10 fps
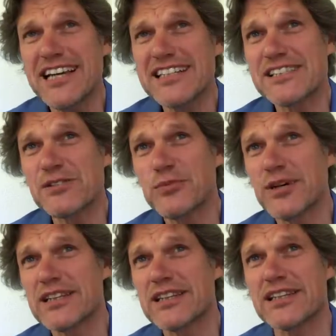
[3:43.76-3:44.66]
that's
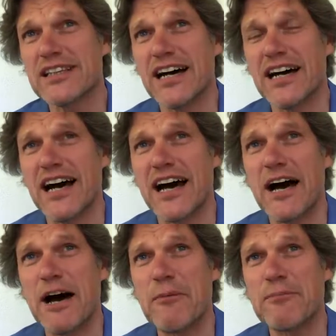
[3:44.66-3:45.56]
what
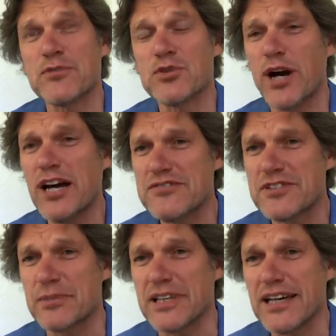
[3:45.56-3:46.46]

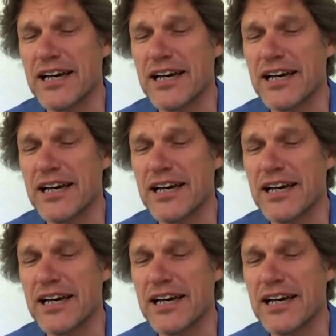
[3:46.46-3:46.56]
drives me.